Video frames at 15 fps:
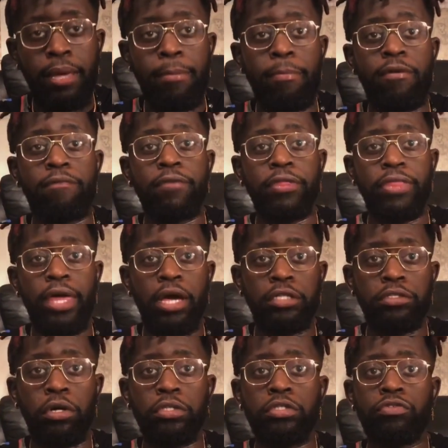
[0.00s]
5th house
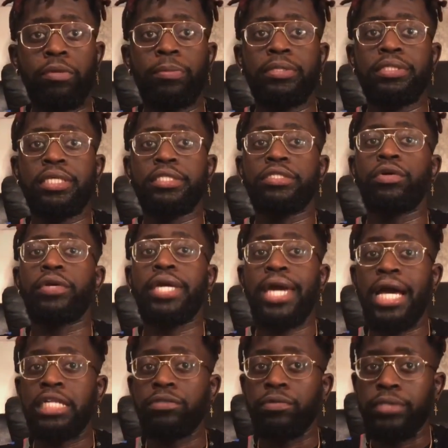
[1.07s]
also represents,
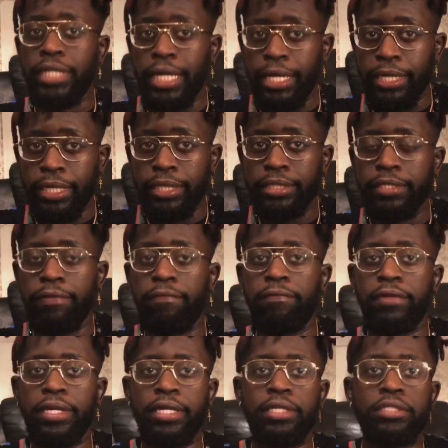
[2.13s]
casual datings and
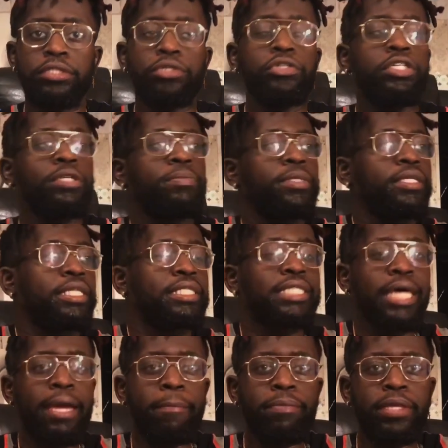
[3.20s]
flings. So you could be the
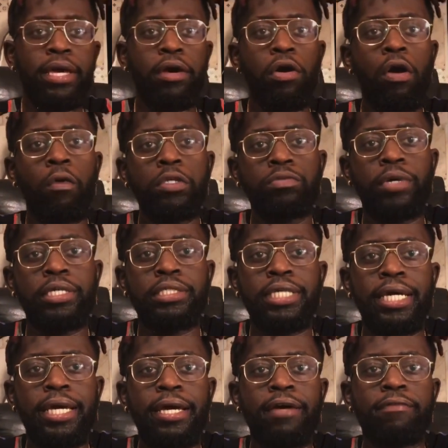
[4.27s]
type that always wants to
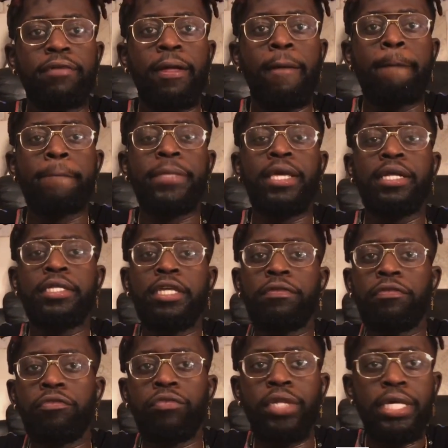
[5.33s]
have
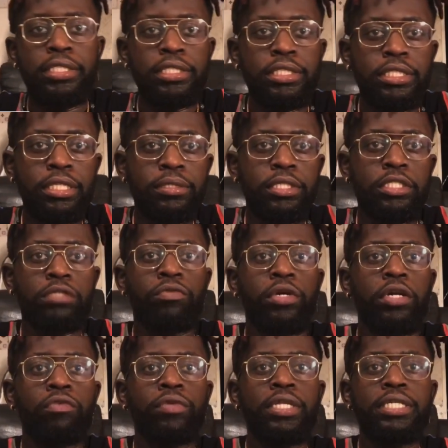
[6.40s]
different relationships, doesn't want
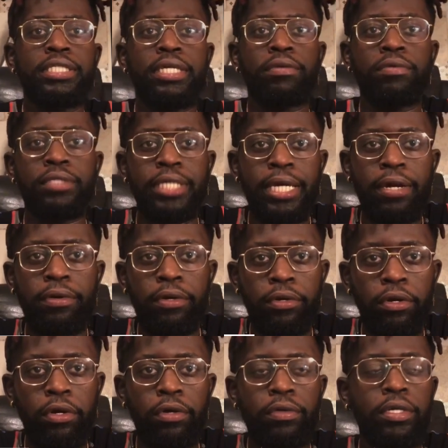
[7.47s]
to really settle down at
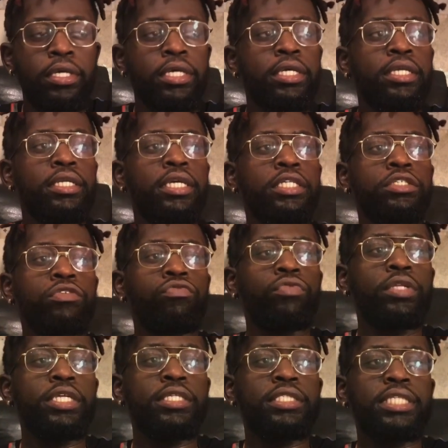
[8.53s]
all, doesn't
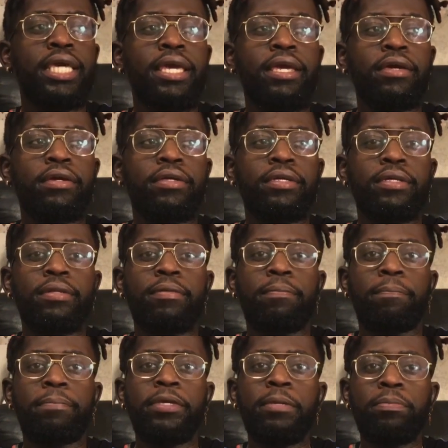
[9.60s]
really take
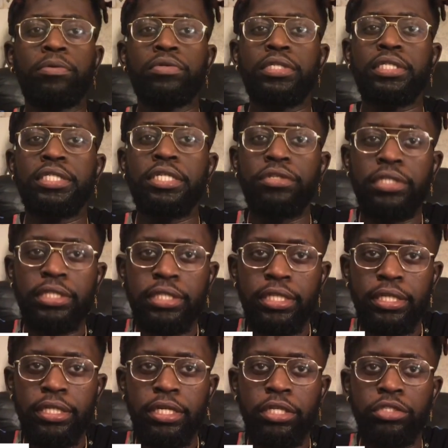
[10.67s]
people seriously
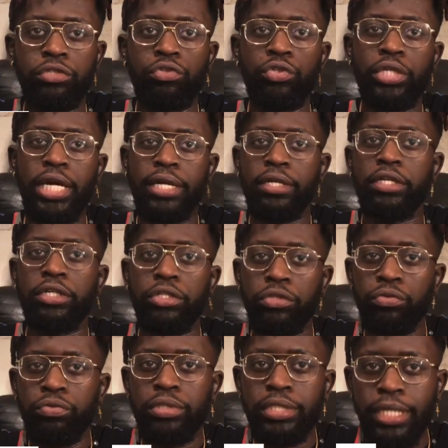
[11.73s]
because you kind of
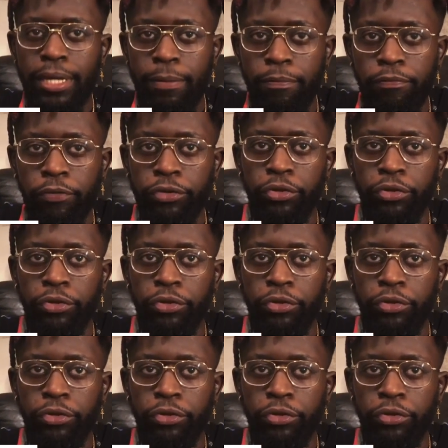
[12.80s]
use them for your